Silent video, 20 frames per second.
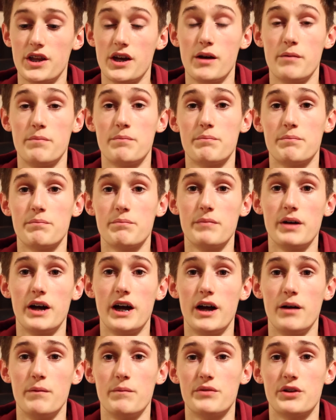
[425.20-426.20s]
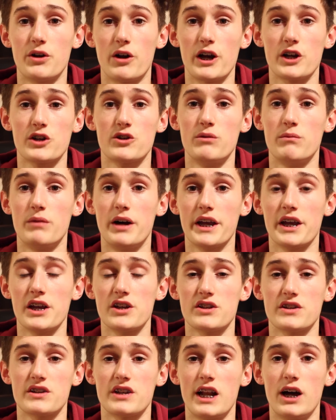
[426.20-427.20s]
the directional mic, it
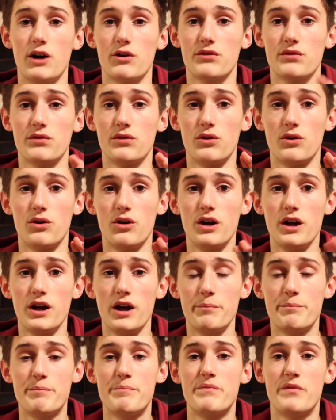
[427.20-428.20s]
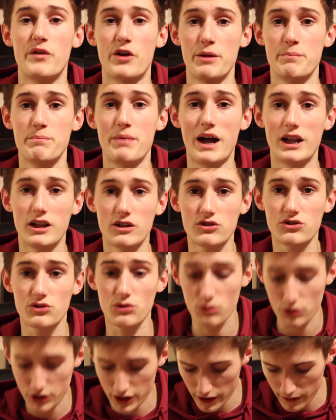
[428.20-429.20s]
just allows for very balanced
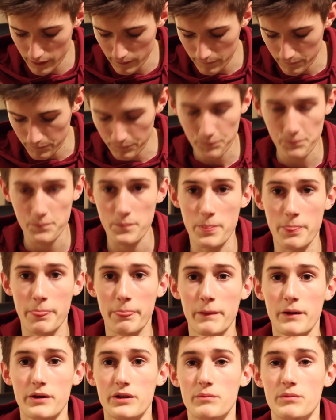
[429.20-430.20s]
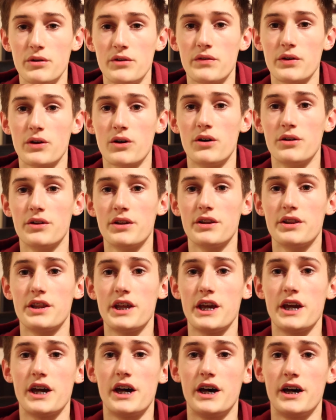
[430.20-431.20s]
audio. Now moving on,
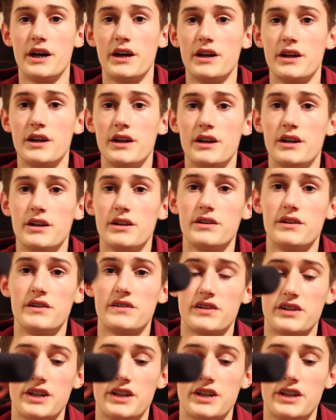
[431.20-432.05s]
this